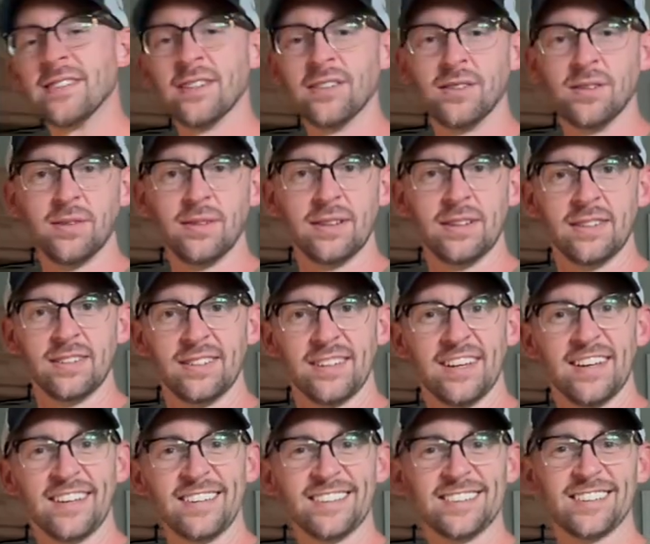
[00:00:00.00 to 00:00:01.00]
to do these
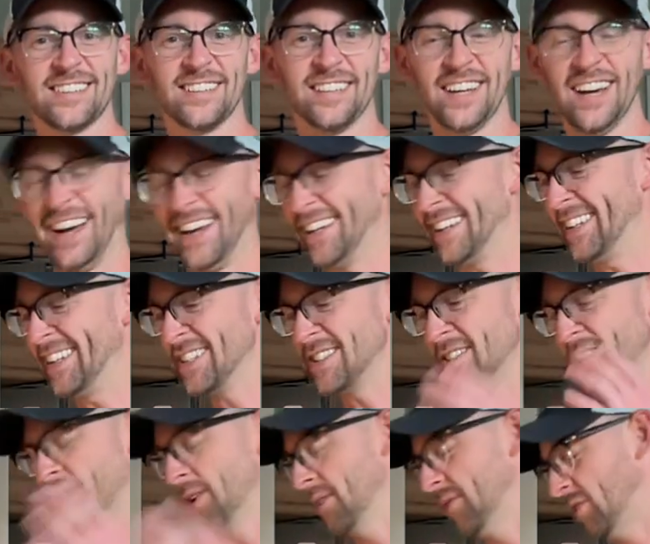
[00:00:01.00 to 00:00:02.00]
things. Like, I get
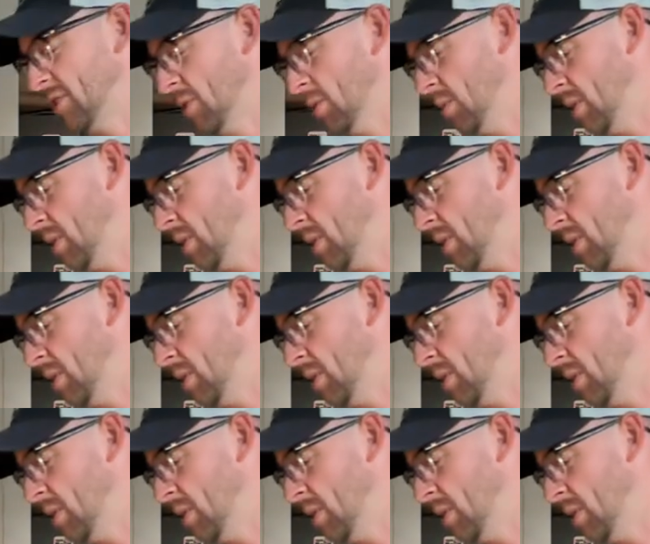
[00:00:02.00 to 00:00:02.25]
to go for a